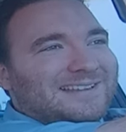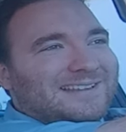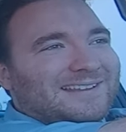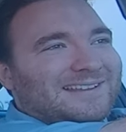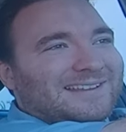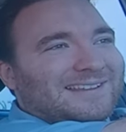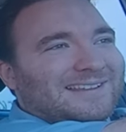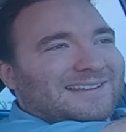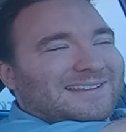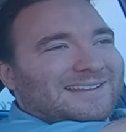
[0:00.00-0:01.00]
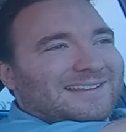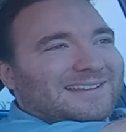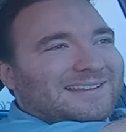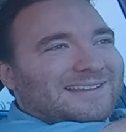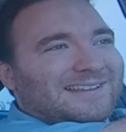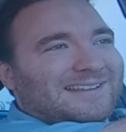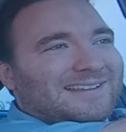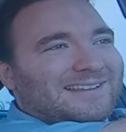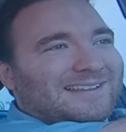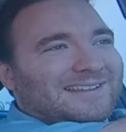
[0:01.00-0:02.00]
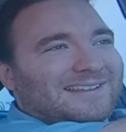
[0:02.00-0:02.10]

(not speaking)